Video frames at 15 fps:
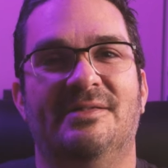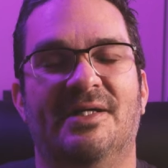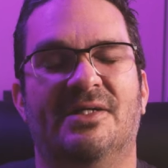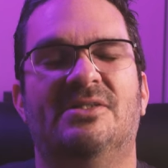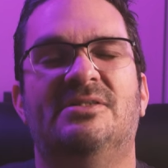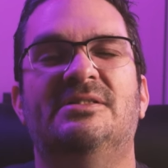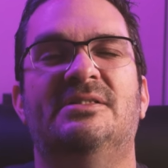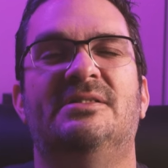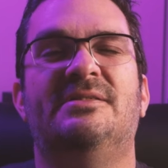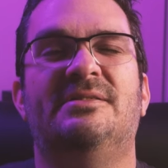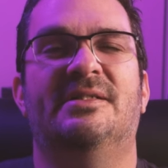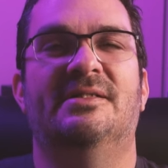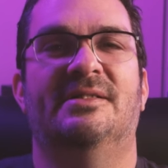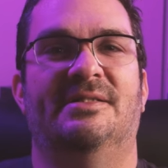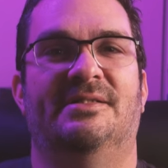The
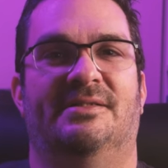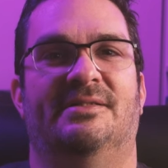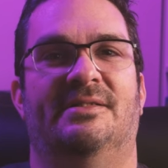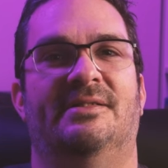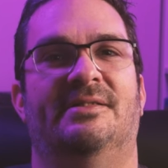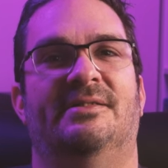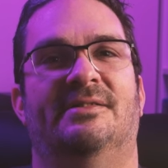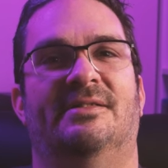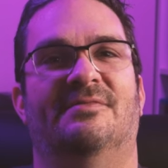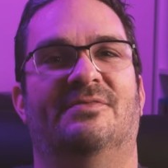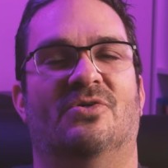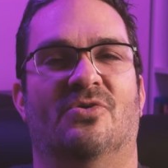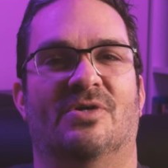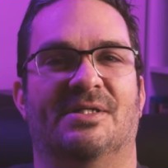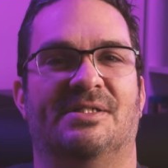content, of
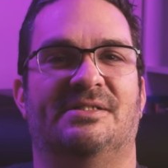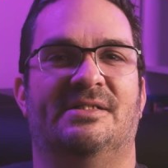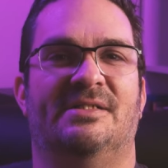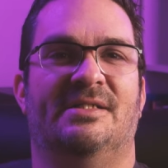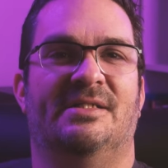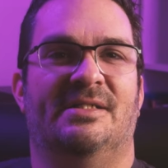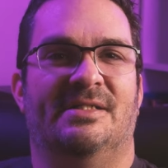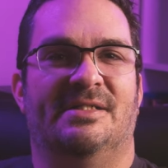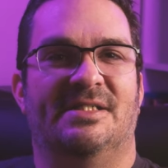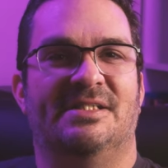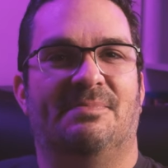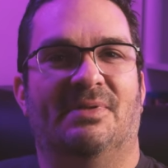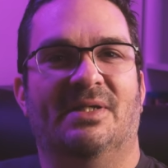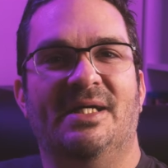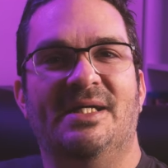course. This
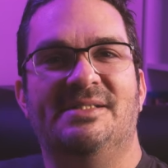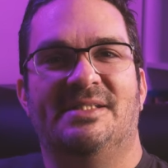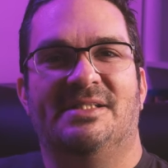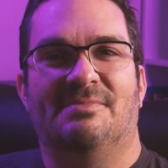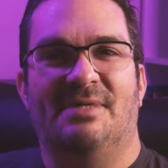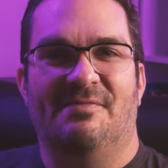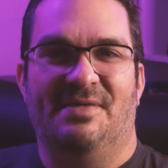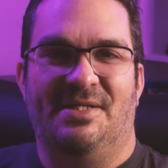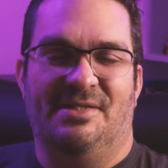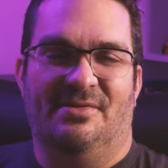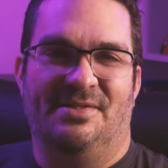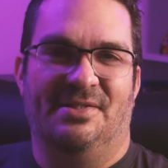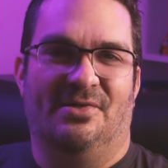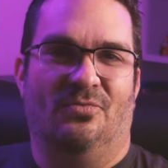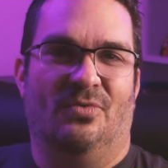plays into my video
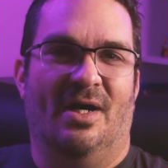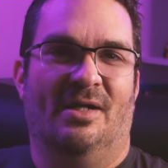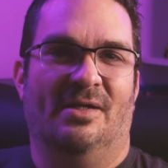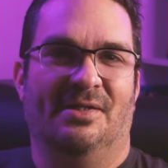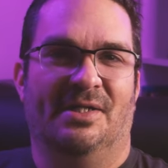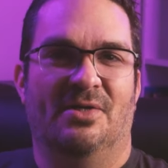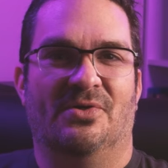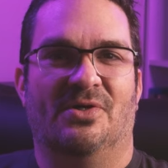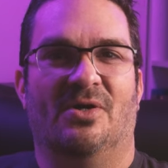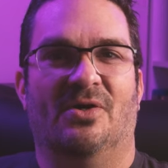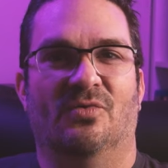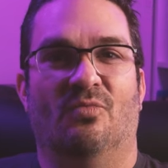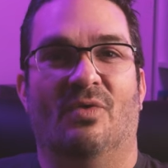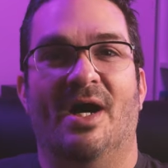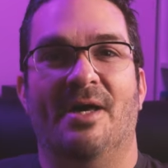I did a while ago
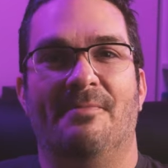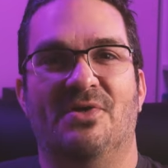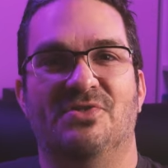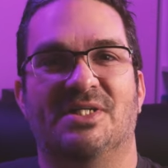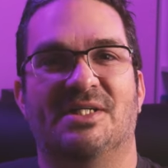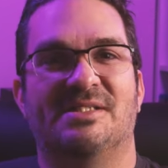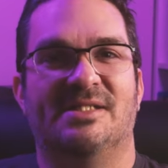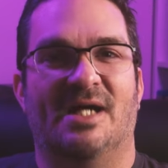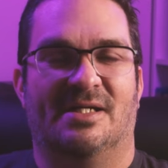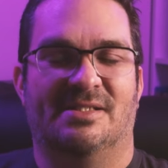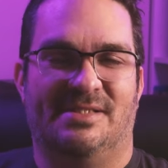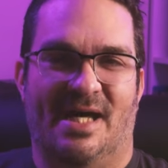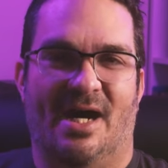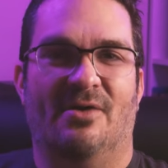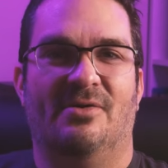called Why Music
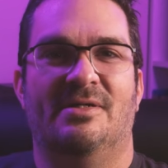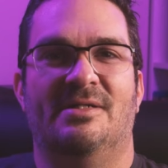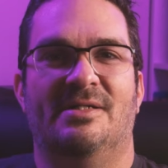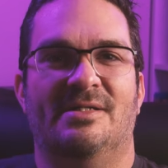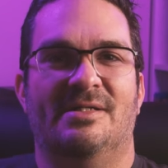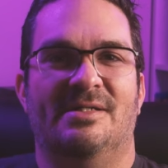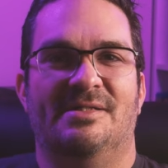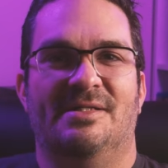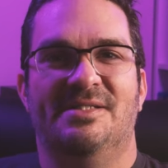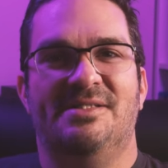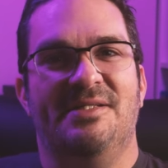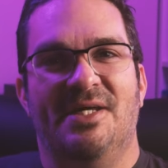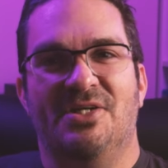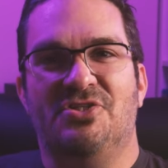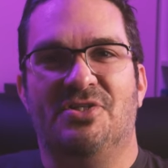Sucks Now. This
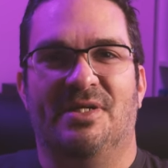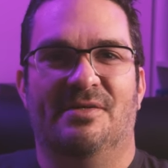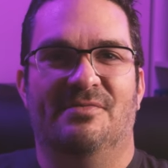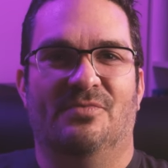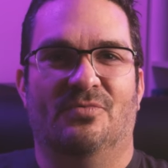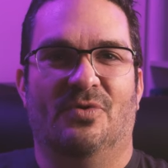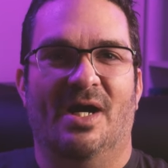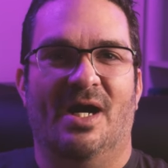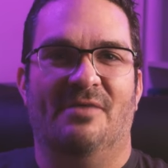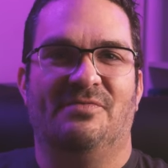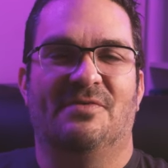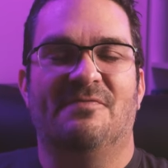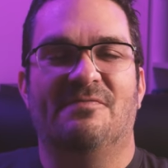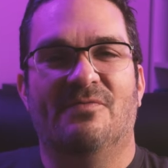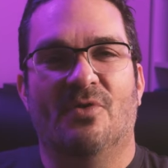initiative will have
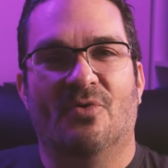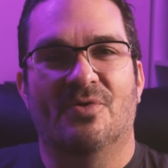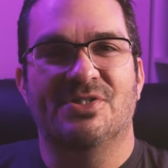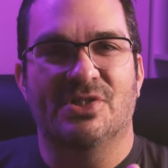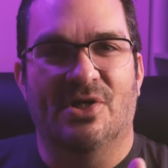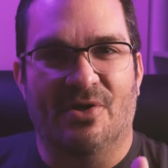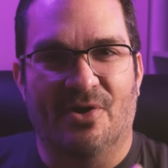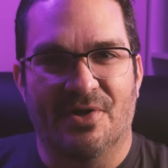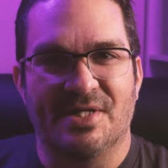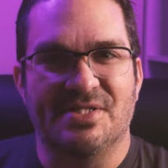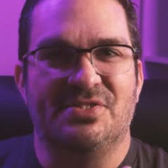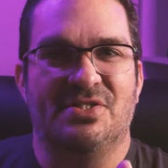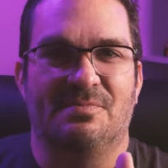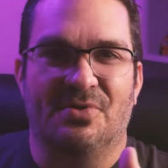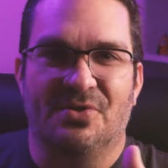to force
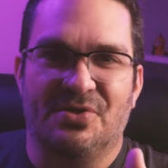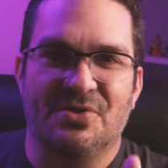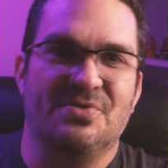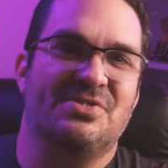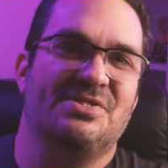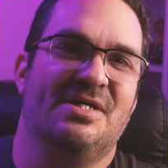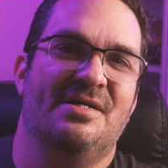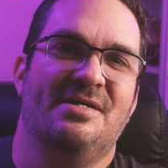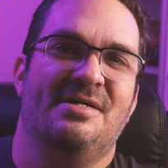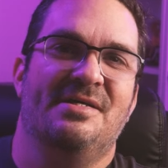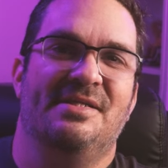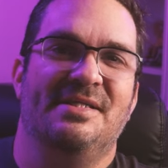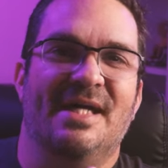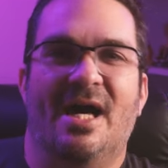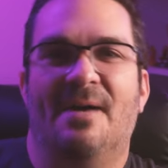artists to produce
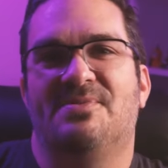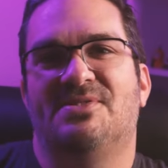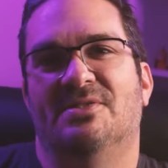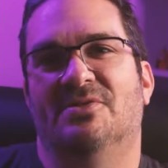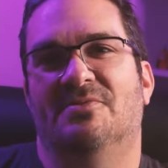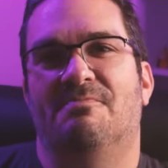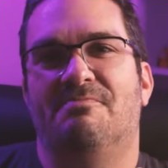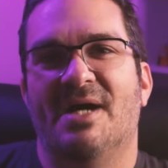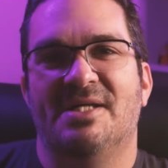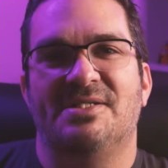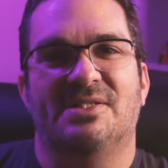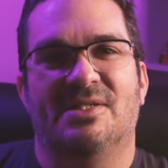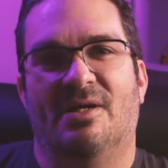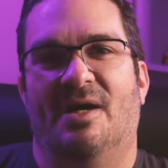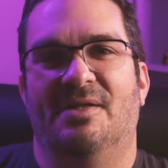the absolute
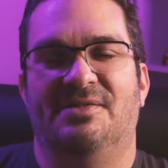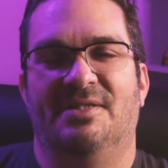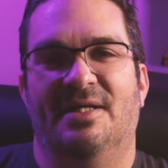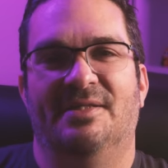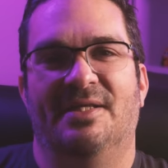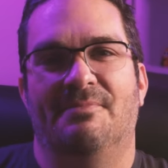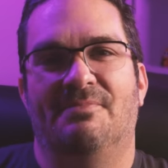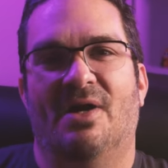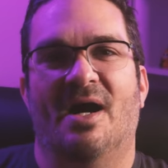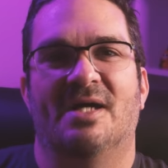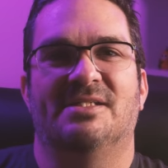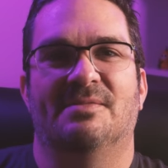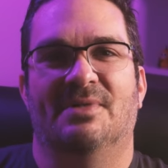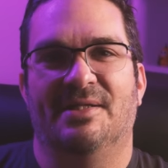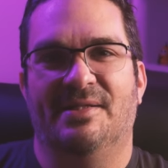best content they
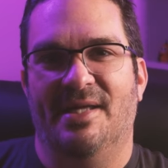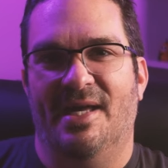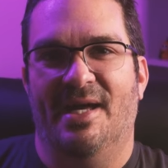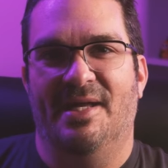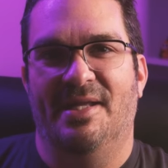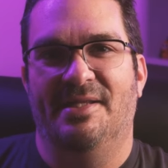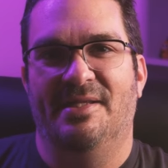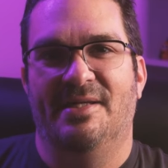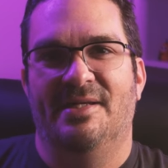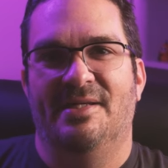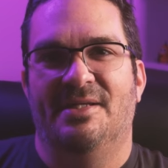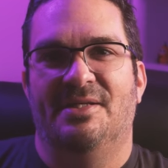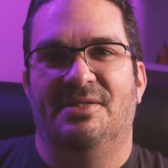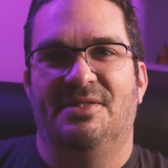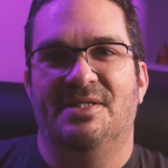possibly can
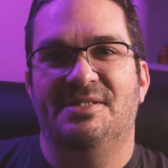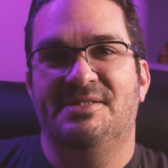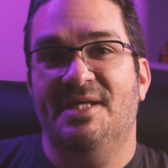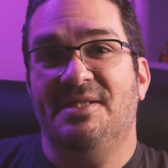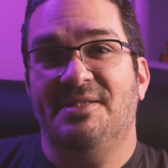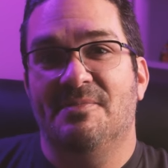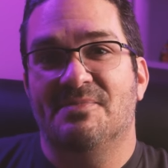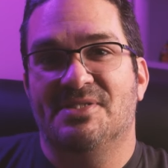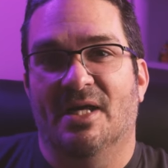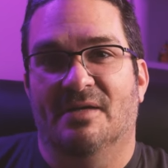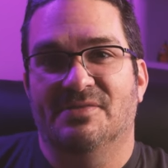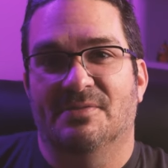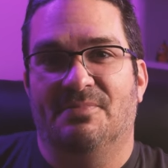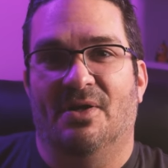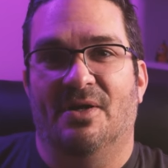to set
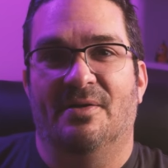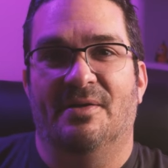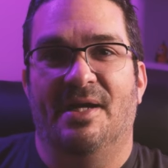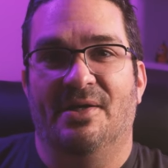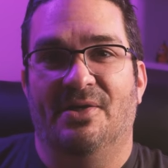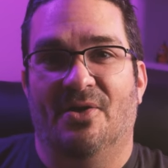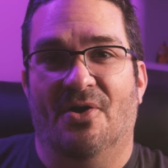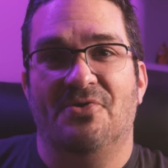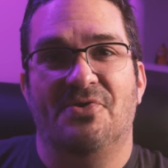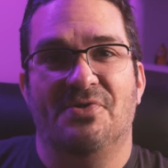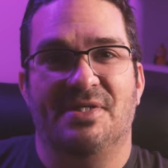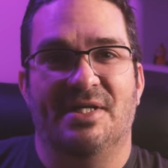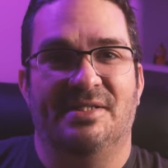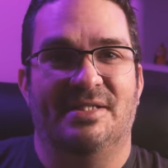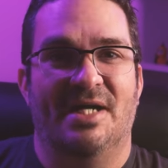themselves apart and garner
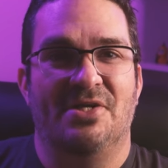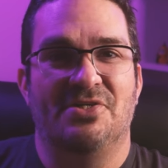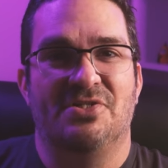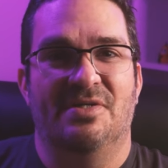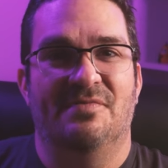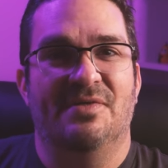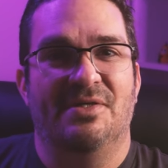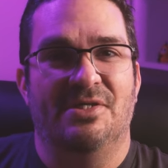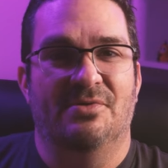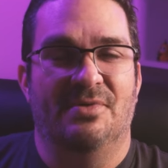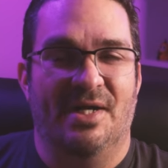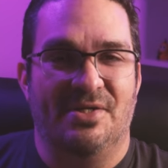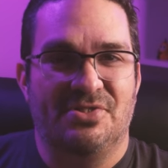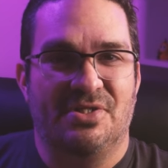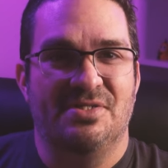the attention of the new
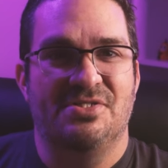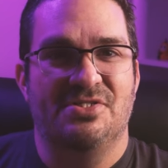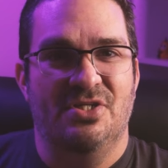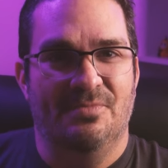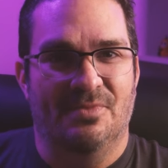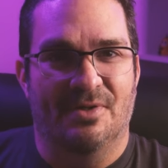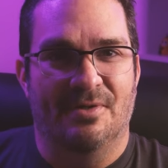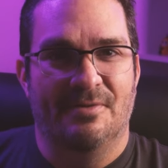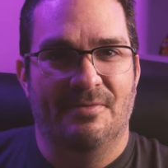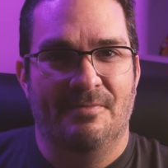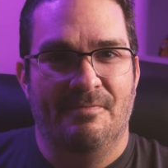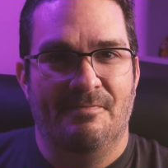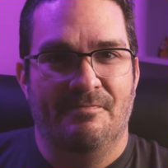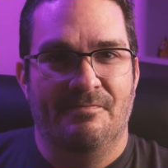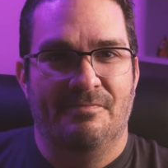age consumer,
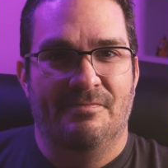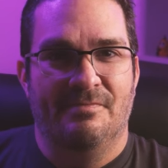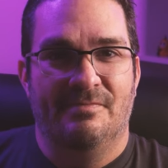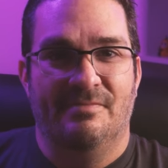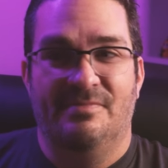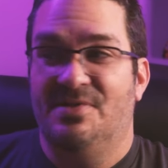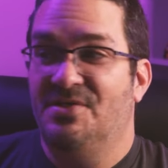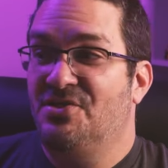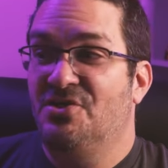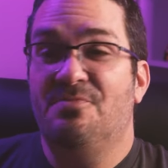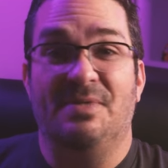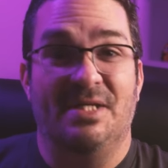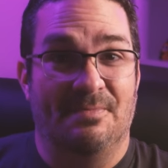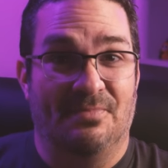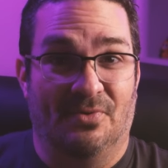the new
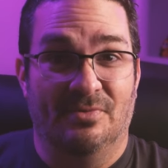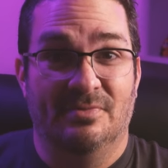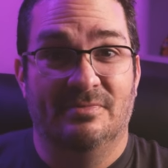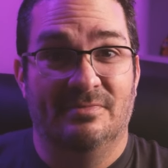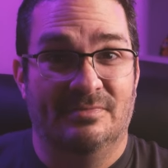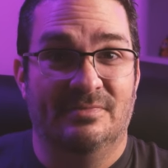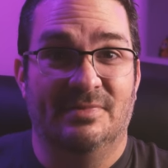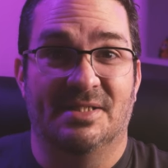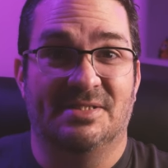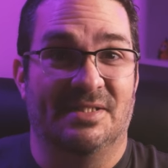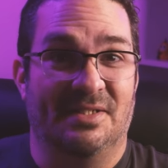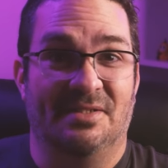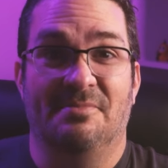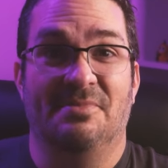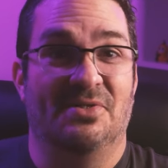people
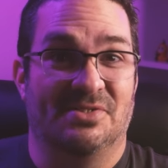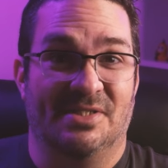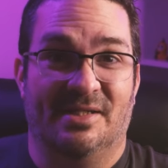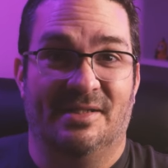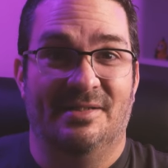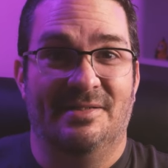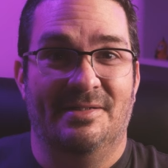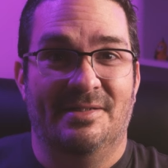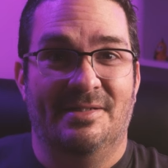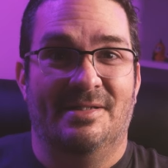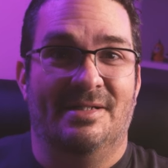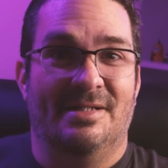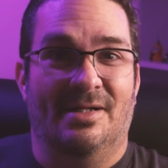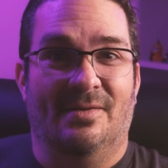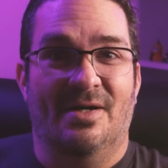listening to music.
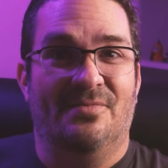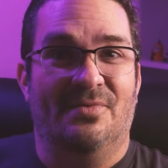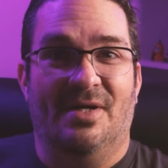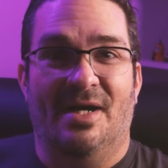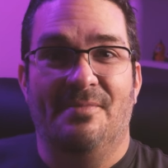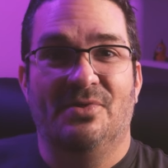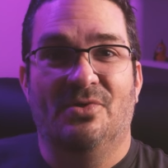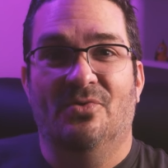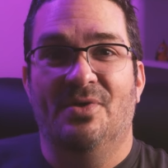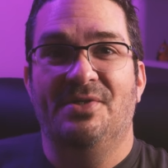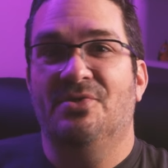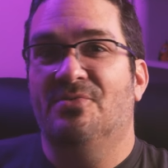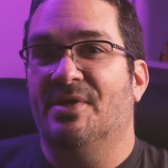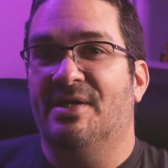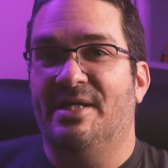However, I'm going
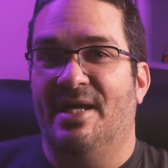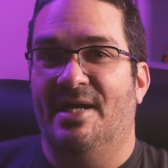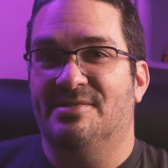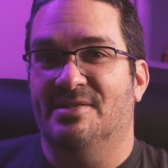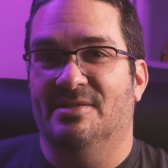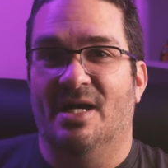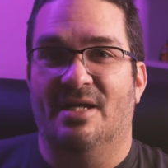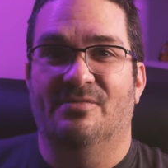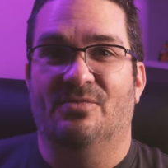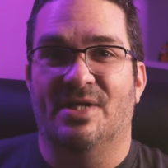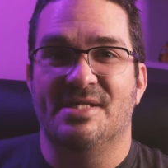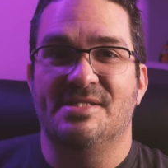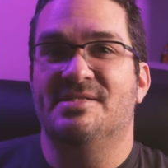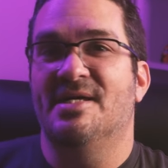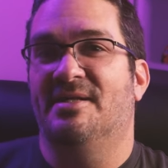to recant a lot of what
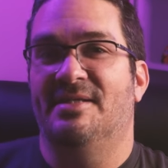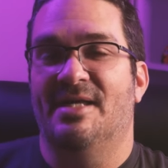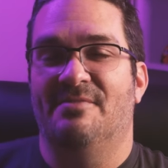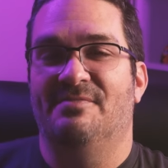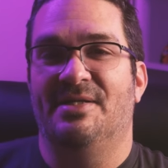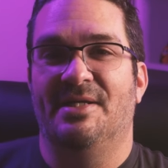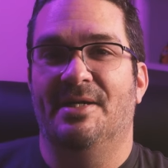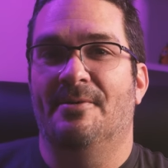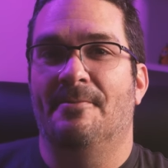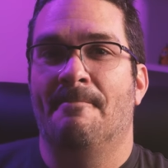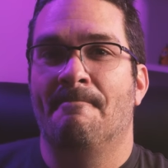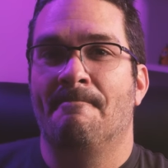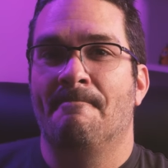I said in that video.